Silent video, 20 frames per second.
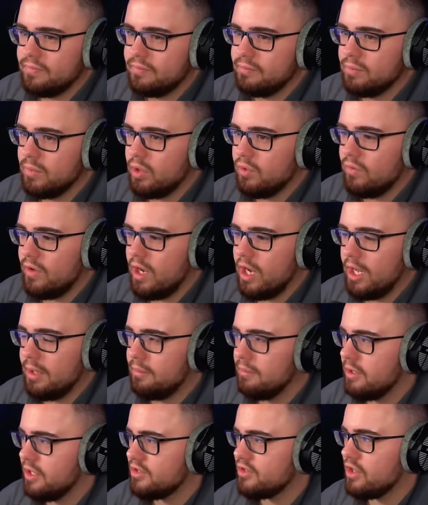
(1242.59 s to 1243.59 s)
Move
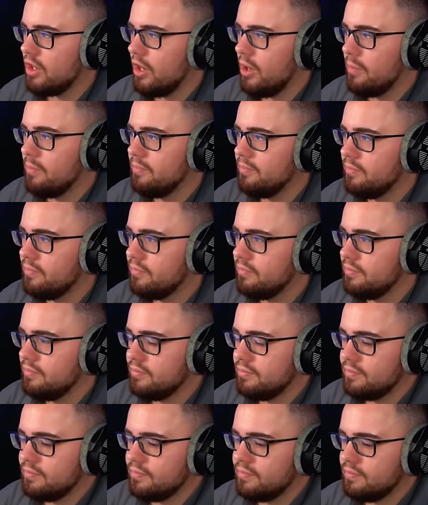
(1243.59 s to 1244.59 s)
on. Let's go. Buff up their
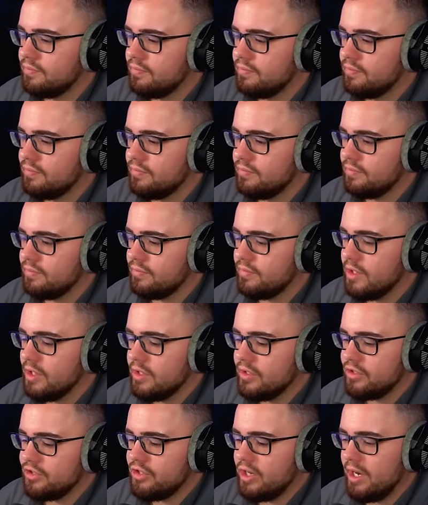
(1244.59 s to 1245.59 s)
greenhouse security.
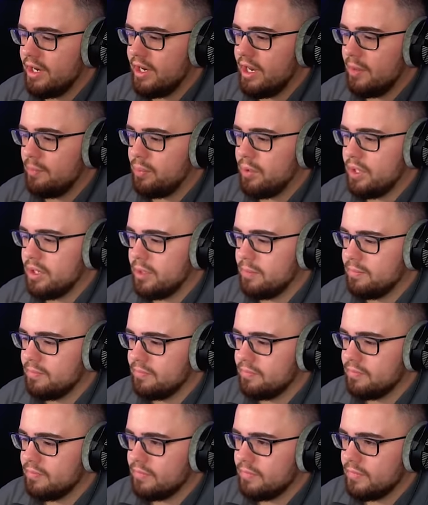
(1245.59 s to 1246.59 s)
Shut it up, Peter.
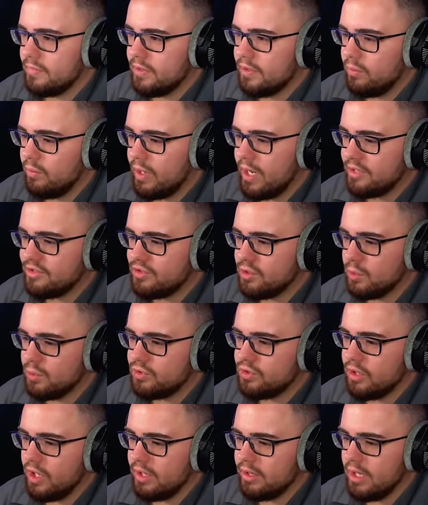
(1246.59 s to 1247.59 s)
we really we got suits
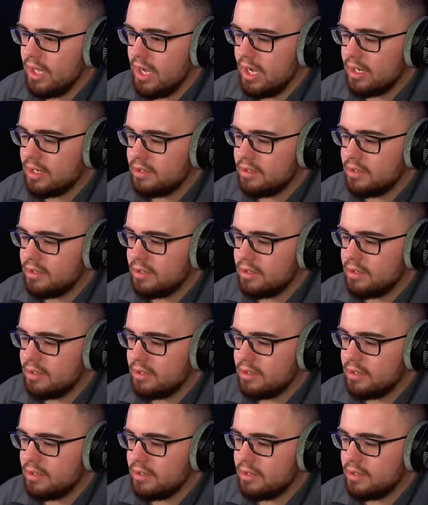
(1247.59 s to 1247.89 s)
to, to unlock.